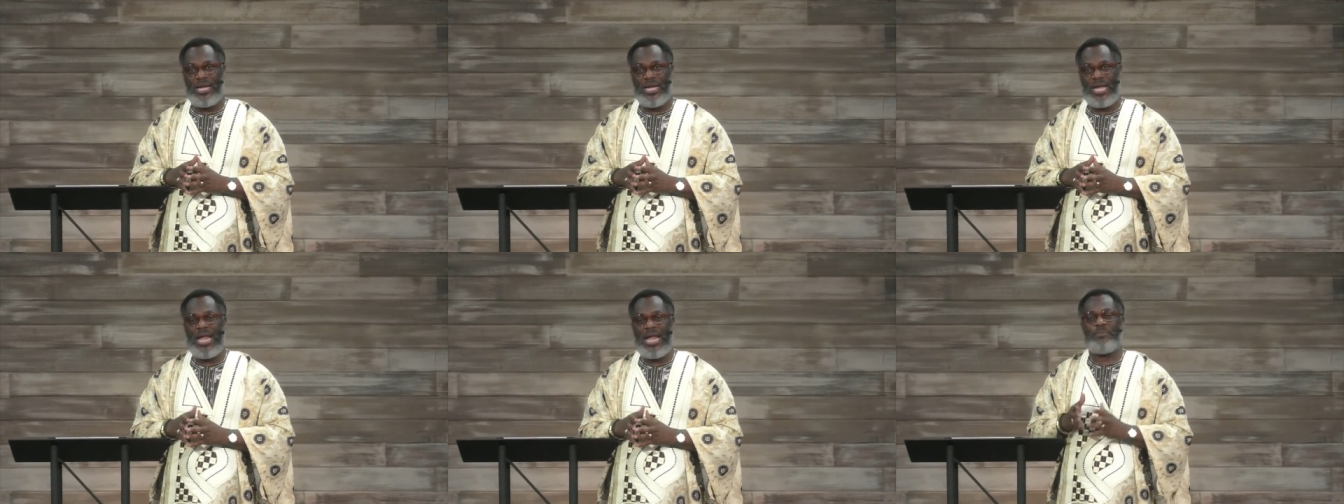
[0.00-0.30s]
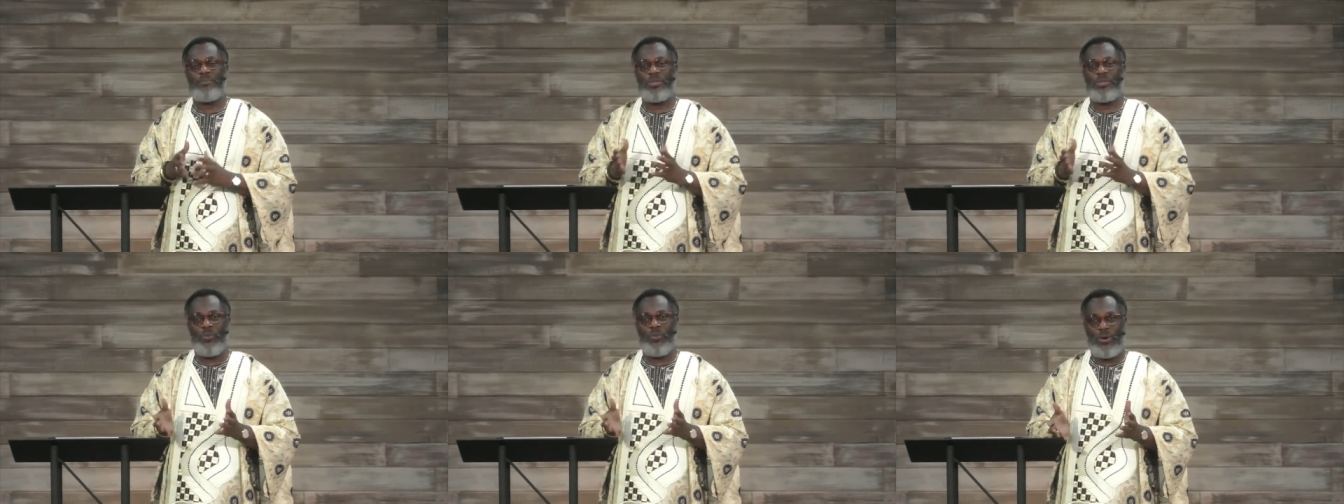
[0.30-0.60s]

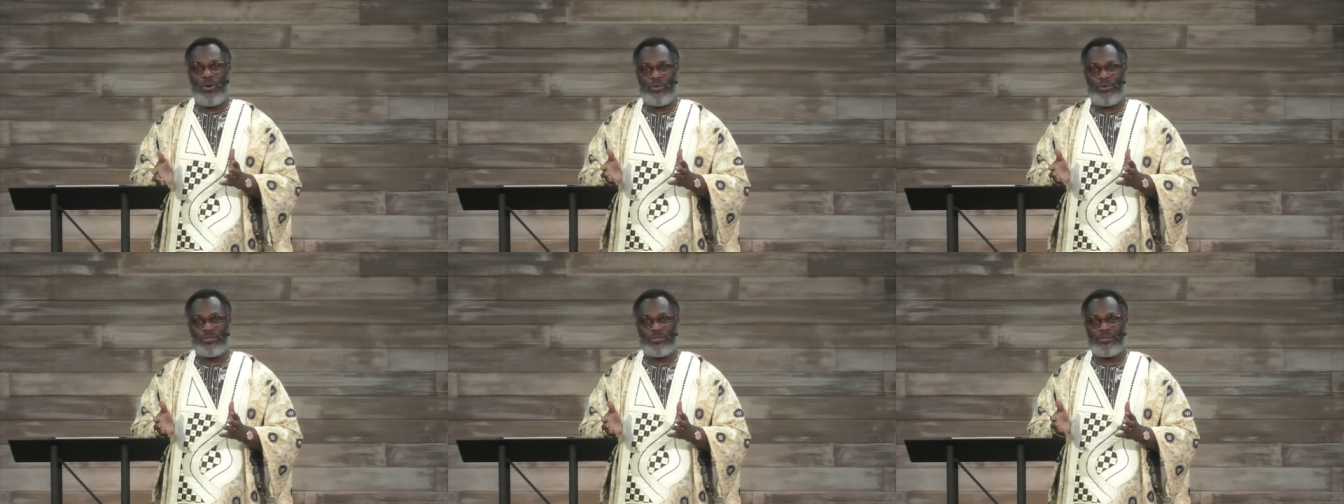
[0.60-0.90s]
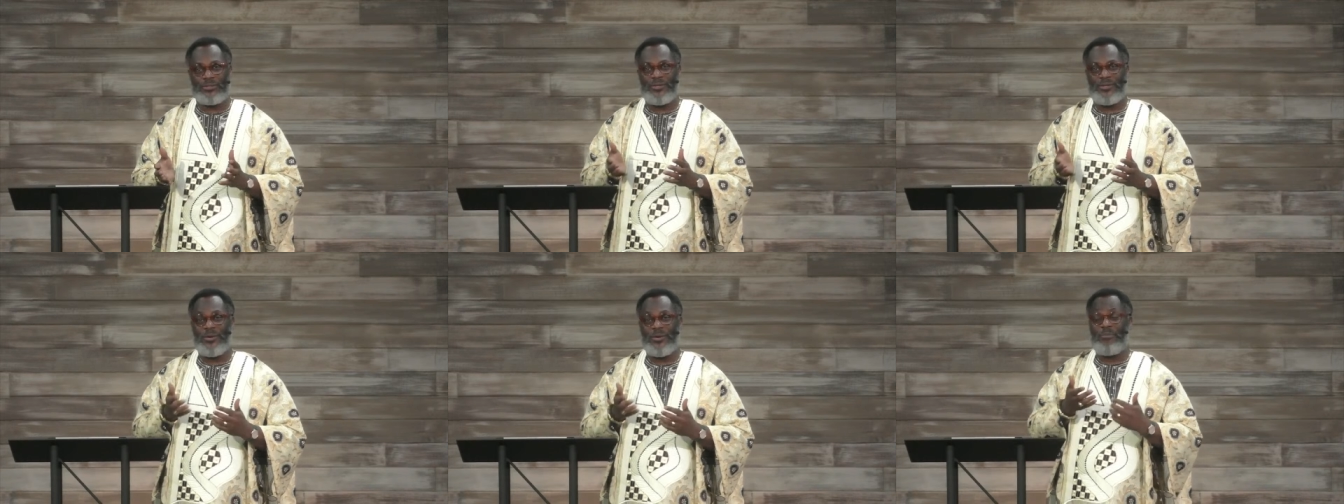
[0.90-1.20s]
help the world
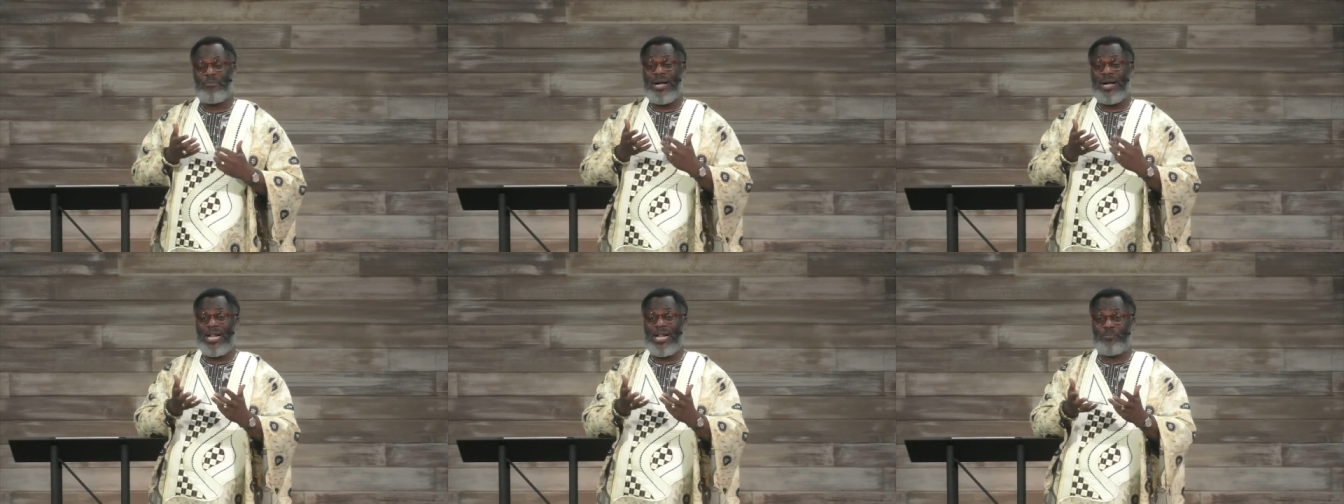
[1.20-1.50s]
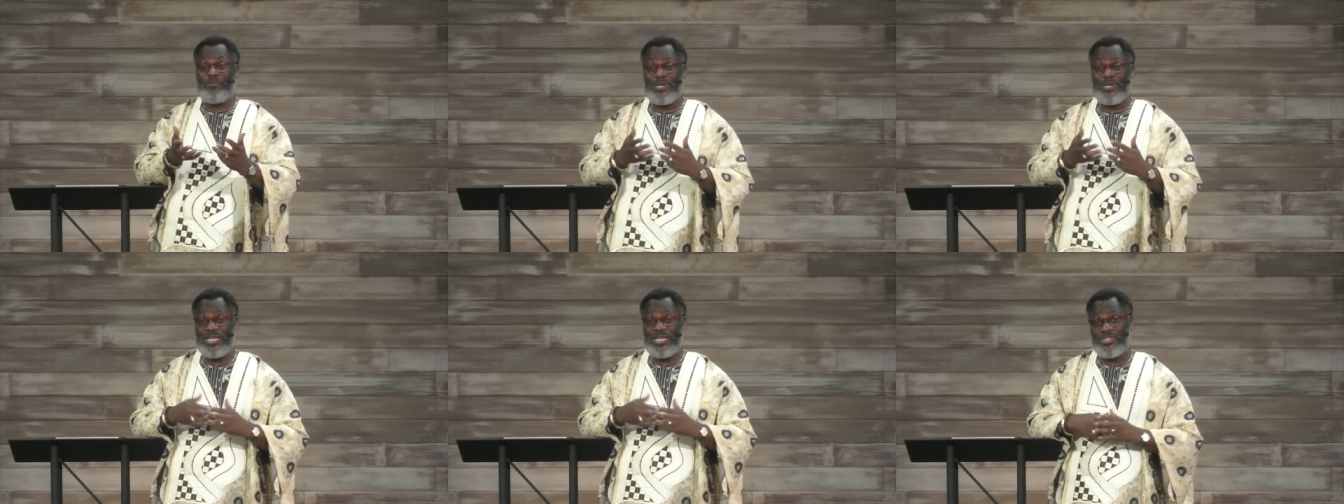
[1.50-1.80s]
by
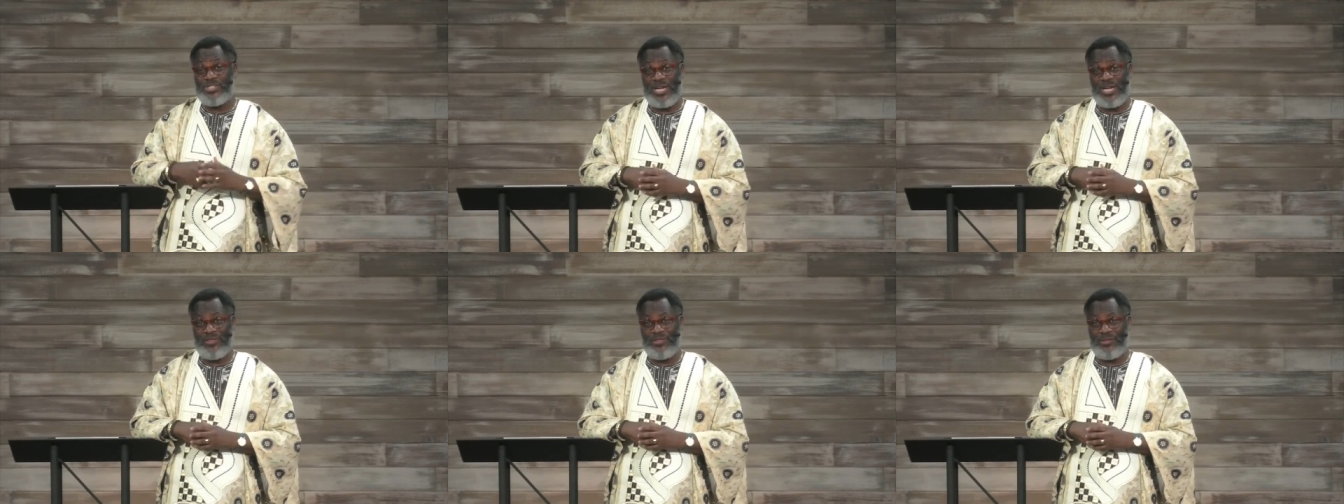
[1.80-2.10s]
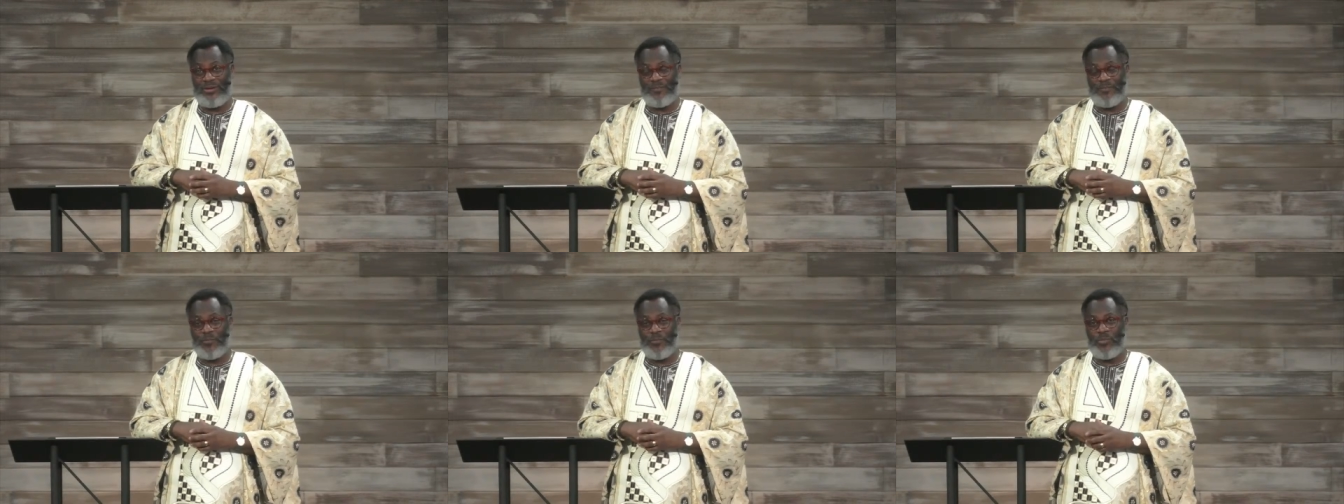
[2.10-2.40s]
helping each
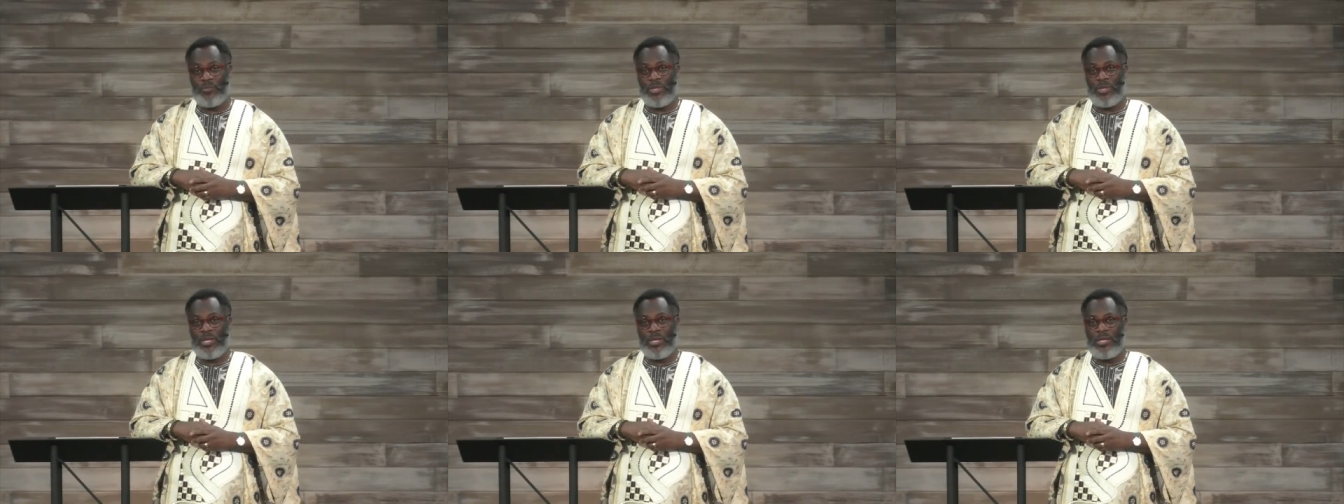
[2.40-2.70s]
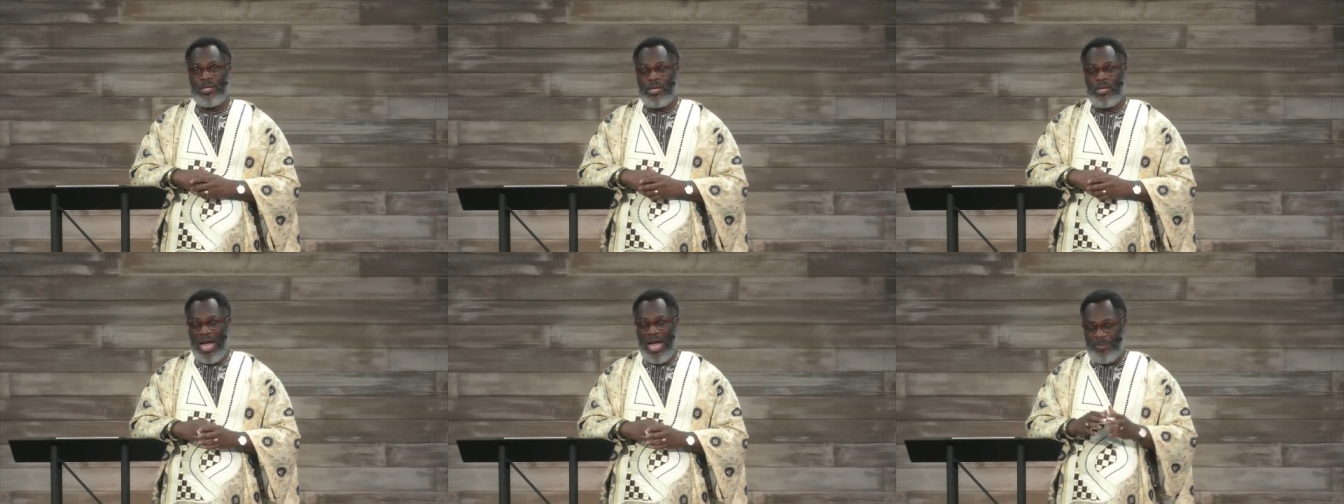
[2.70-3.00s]
other.
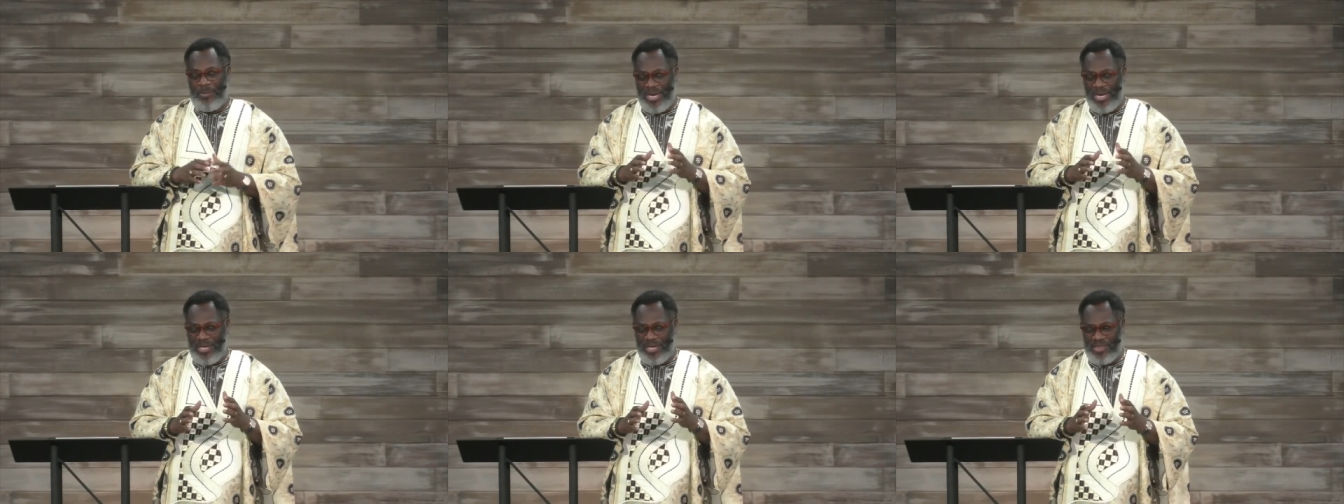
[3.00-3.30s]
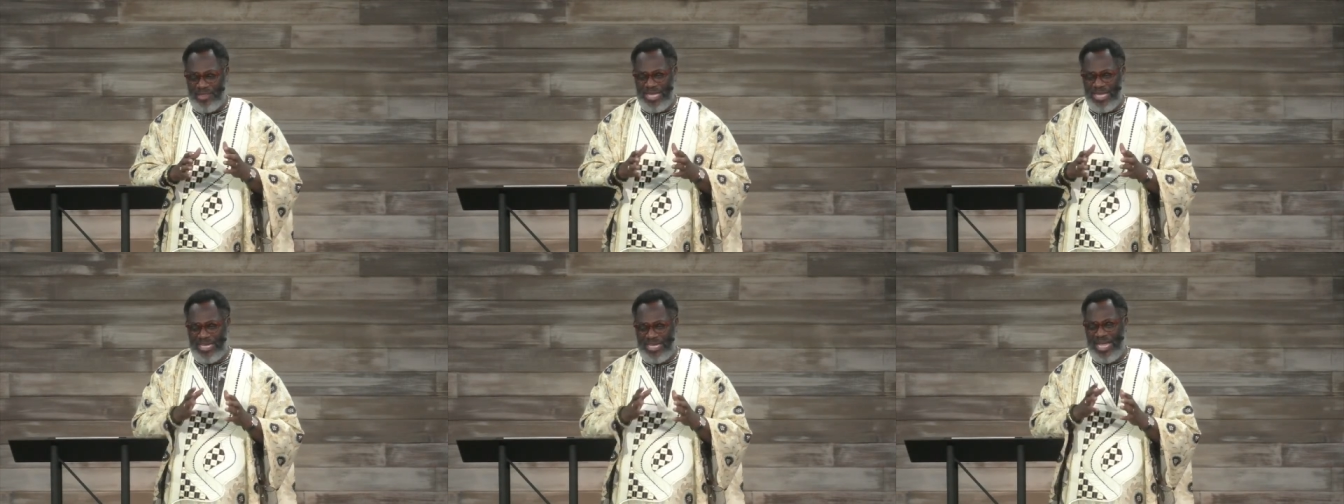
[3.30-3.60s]
I mean,
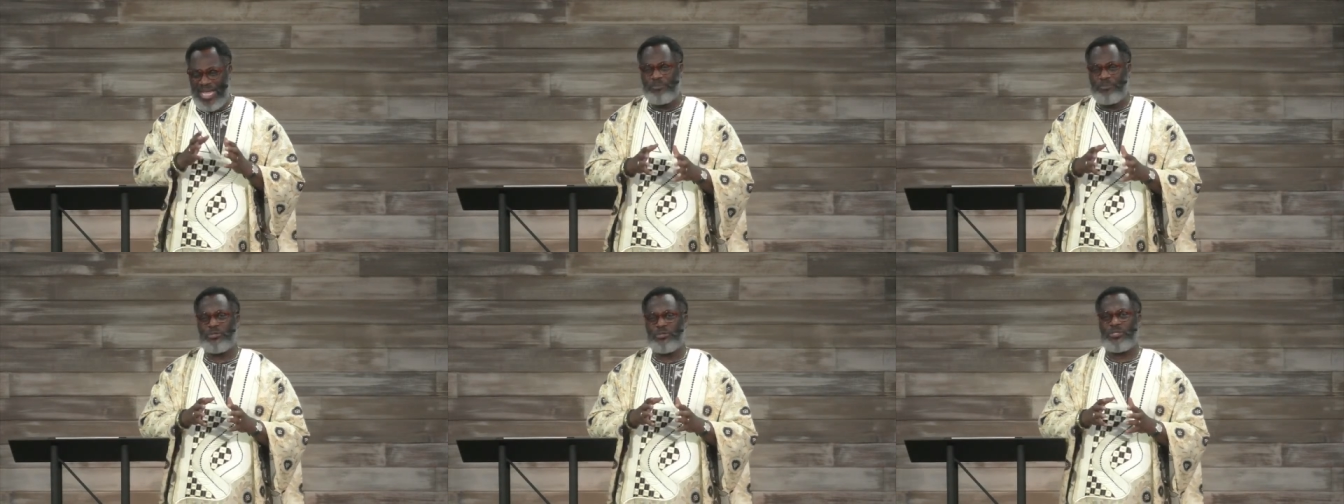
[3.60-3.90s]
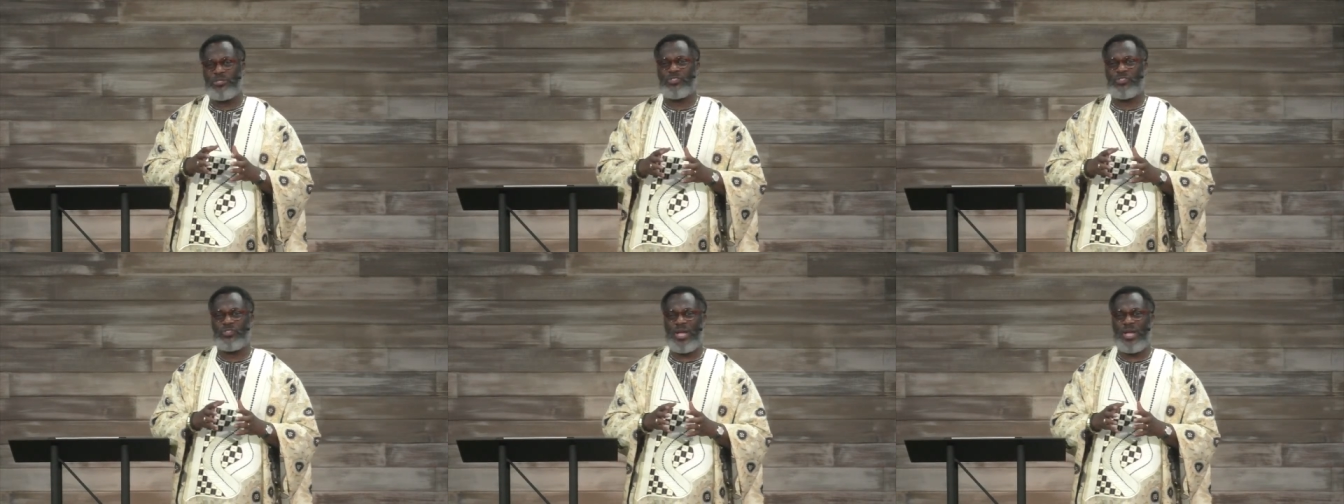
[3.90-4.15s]
they came to this